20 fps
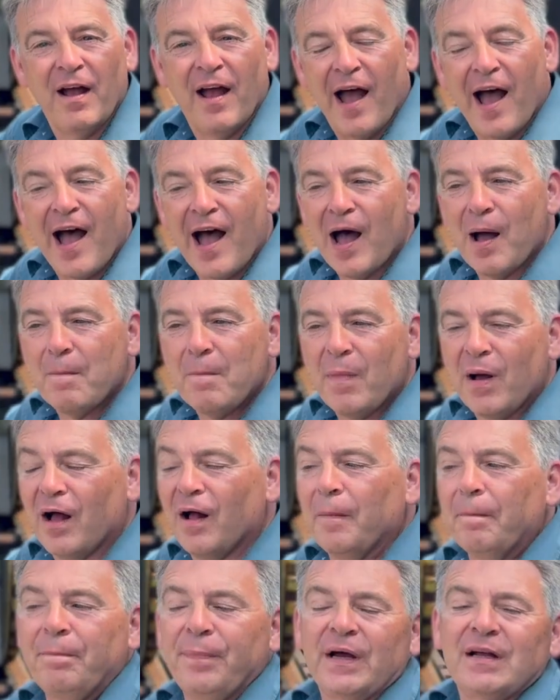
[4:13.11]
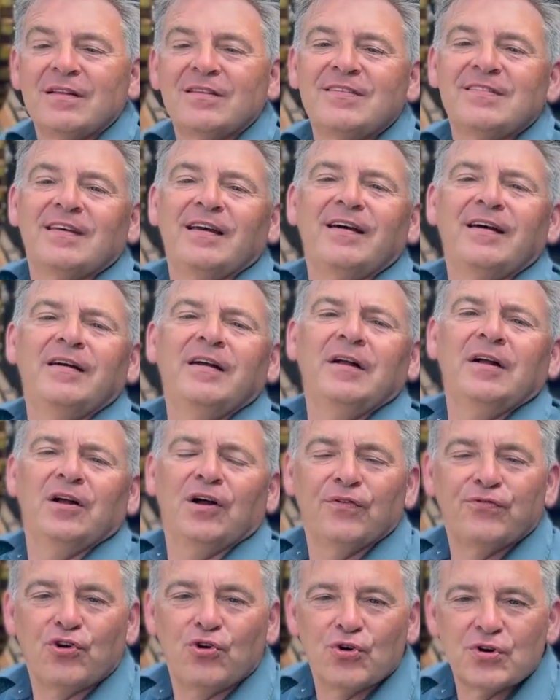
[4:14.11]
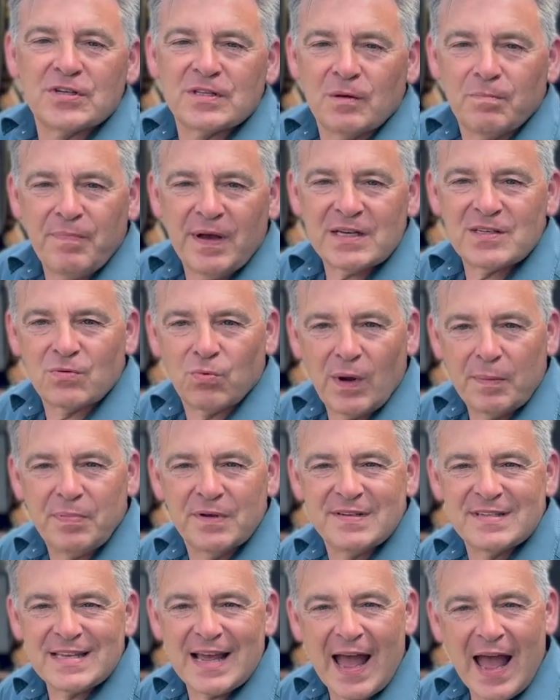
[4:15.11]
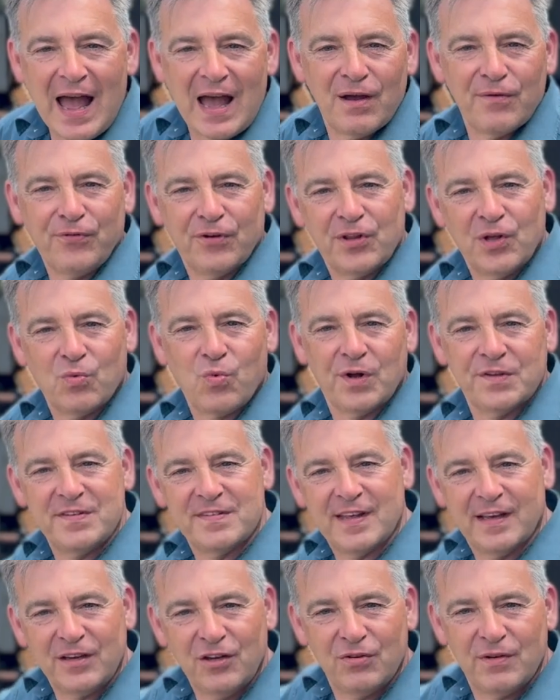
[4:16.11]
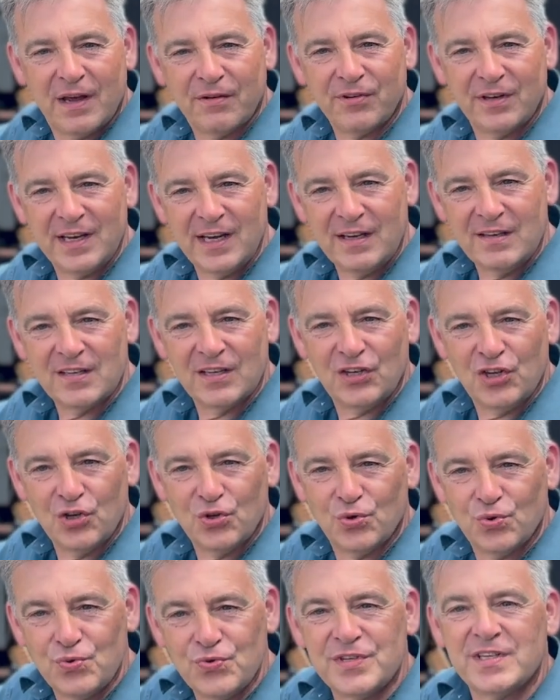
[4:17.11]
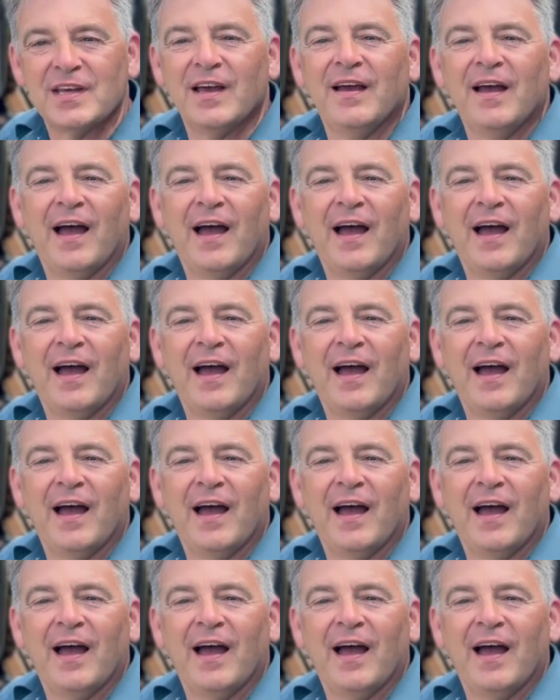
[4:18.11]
But of course, the best weapons to have are the ones that you never need to use.